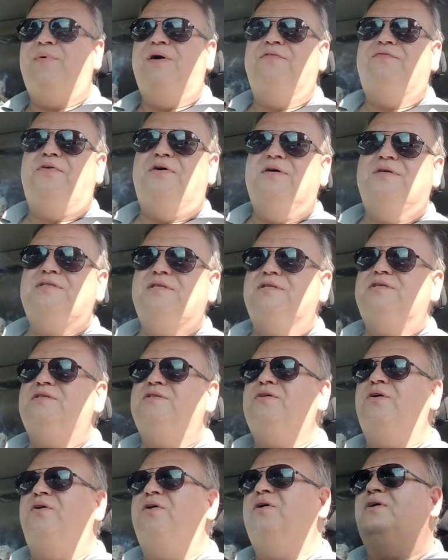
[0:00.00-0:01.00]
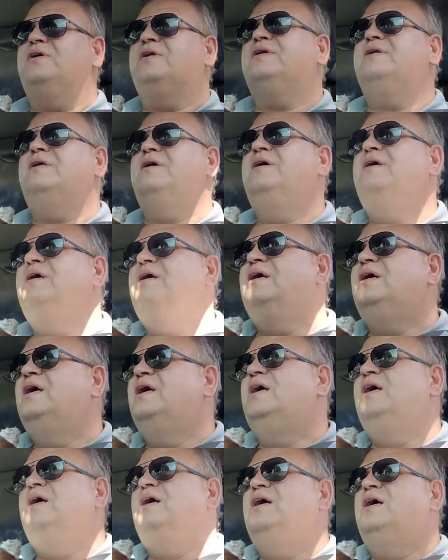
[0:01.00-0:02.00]
folks, this has gone
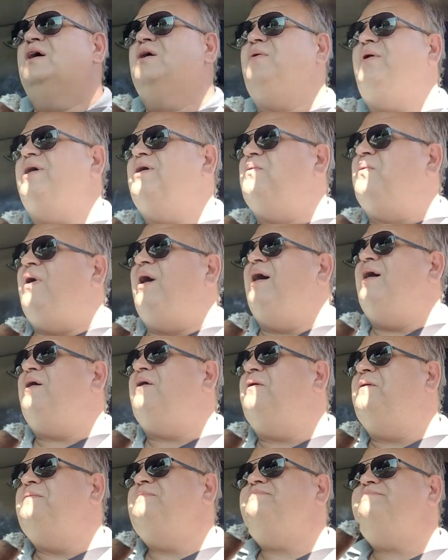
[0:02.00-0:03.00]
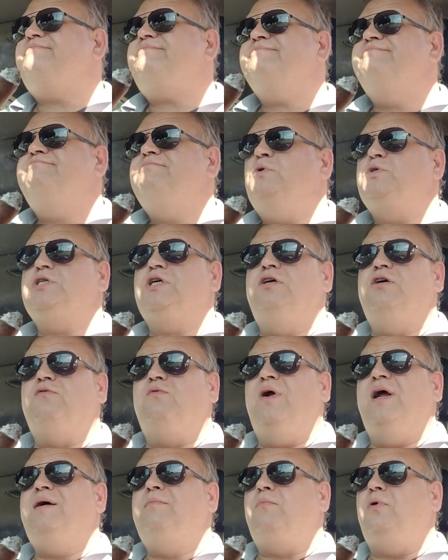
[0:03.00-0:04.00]
on quite a while. It was a good
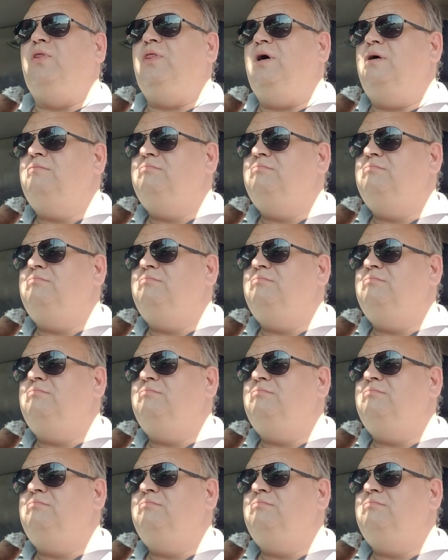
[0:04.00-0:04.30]
ramble, though.